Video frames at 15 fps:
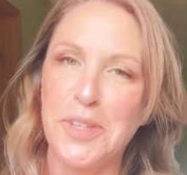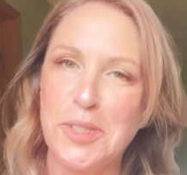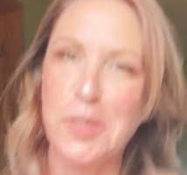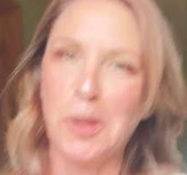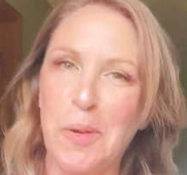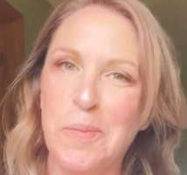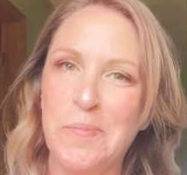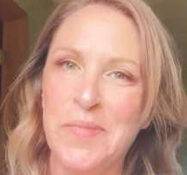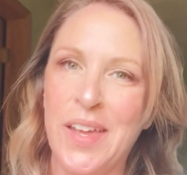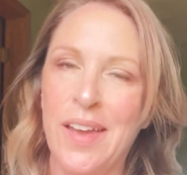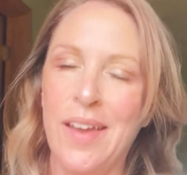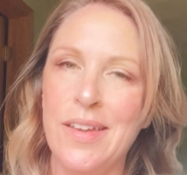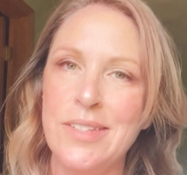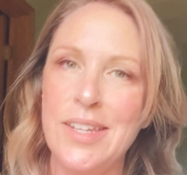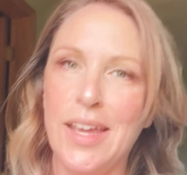So
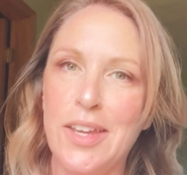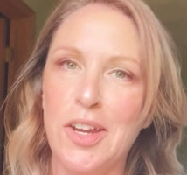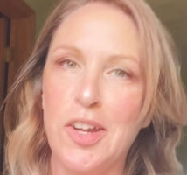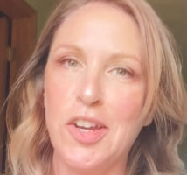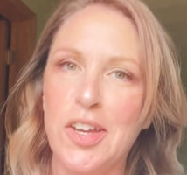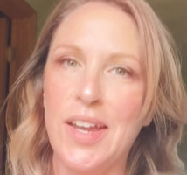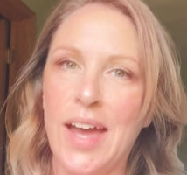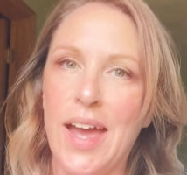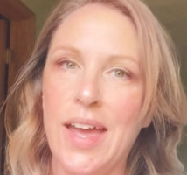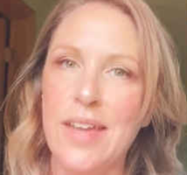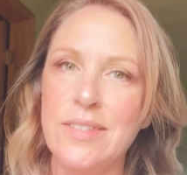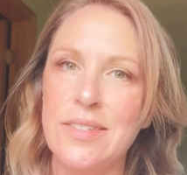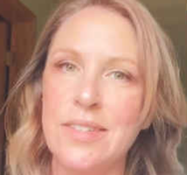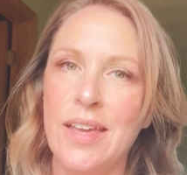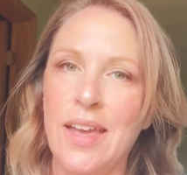take care, you
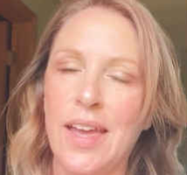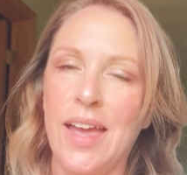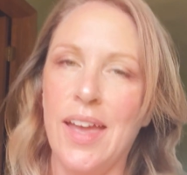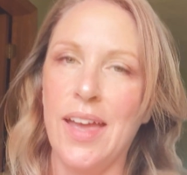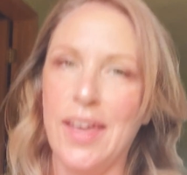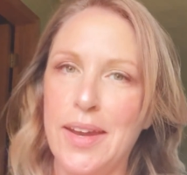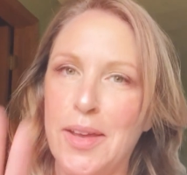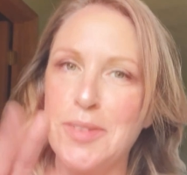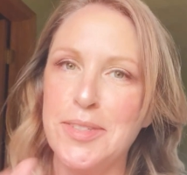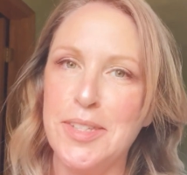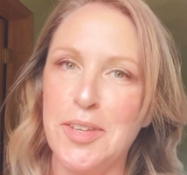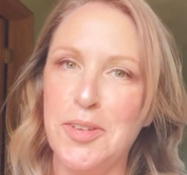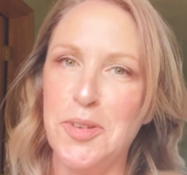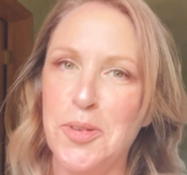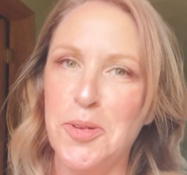guys, and I'll
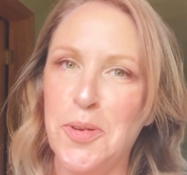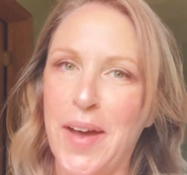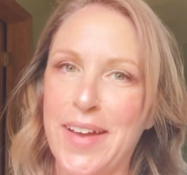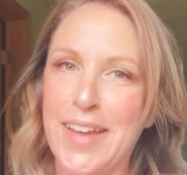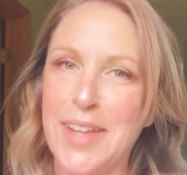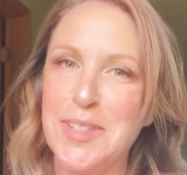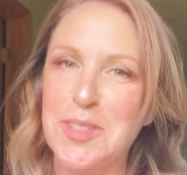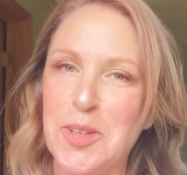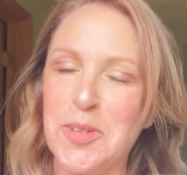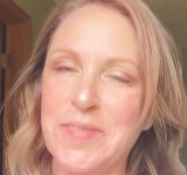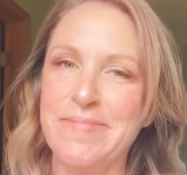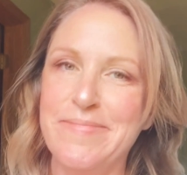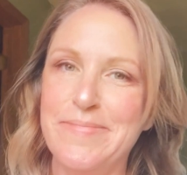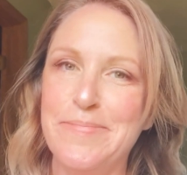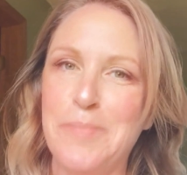see you again soon.
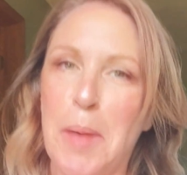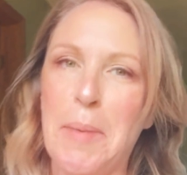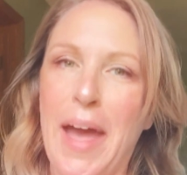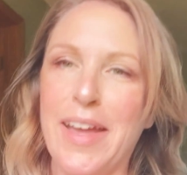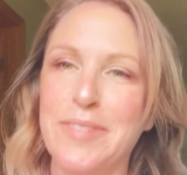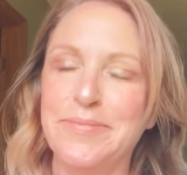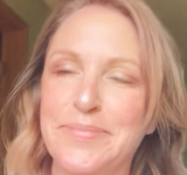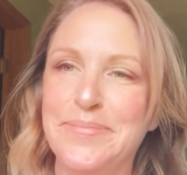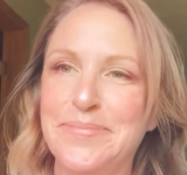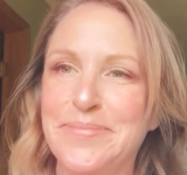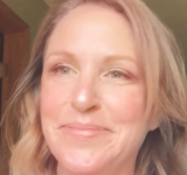Bye-bye.